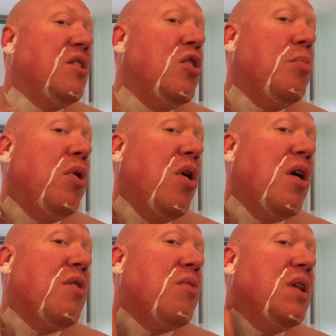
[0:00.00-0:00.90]
Noble
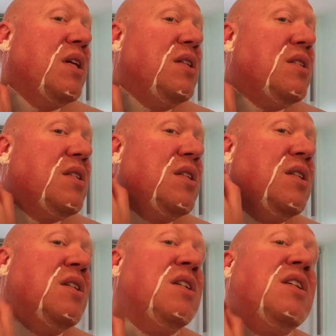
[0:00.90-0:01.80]
Otter release,
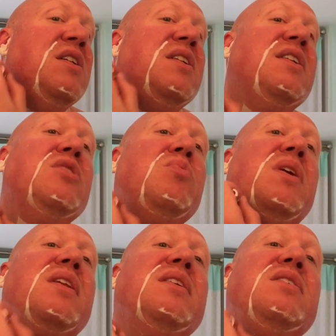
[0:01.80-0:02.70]
as
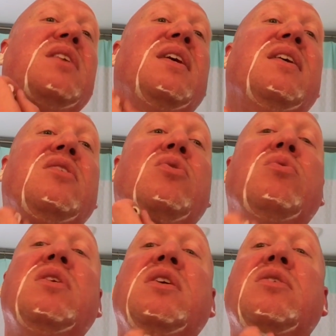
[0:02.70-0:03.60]
well as uh,
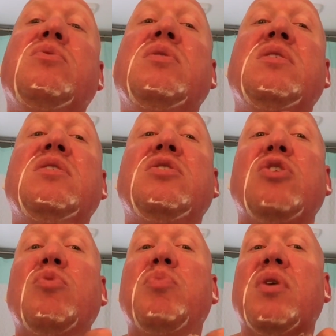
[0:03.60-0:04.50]
Oleo
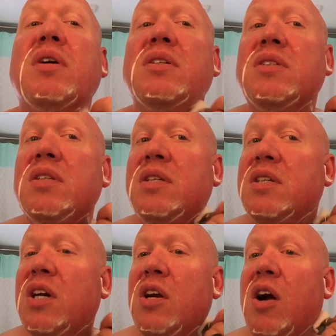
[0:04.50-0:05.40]
Soapworks
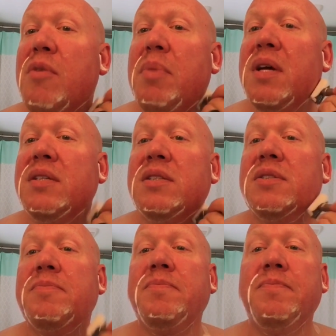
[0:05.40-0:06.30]
Canard base.